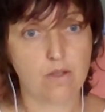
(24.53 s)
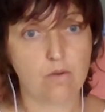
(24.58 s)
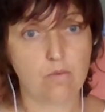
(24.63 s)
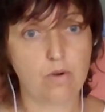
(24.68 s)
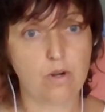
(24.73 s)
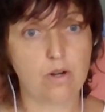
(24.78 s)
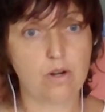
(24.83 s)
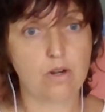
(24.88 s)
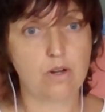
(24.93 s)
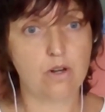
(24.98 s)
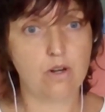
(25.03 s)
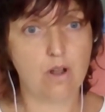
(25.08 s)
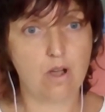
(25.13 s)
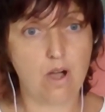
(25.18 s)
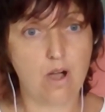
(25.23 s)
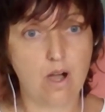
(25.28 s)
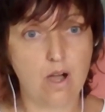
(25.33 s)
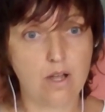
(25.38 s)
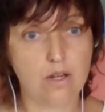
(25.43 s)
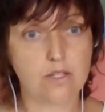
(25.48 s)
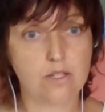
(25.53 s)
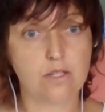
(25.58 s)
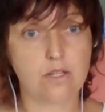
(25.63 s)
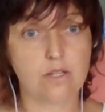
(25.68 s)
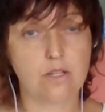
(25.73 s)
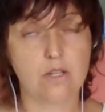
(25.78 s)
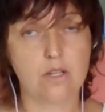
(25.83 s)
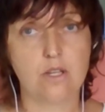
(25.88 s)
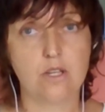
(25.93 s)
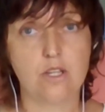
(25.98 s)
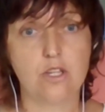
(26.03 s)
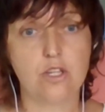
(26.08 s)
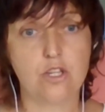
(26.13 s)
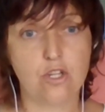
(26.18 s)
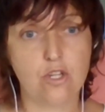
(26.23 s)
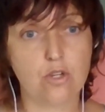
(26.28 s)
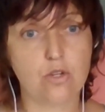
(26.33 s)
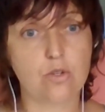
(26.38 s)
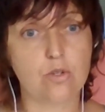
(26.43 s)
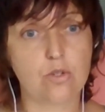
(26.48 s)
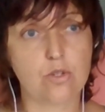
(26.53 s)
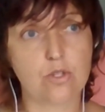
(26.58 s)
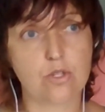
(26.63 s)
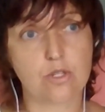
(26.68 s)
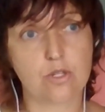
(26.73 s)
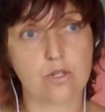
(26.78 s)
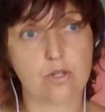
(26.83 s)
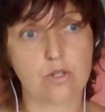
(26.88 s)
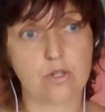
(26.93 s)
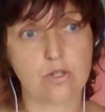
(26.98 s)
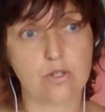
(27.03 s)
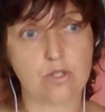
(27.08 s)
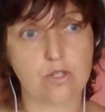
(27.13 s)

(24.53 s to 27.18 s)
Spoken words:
We're not used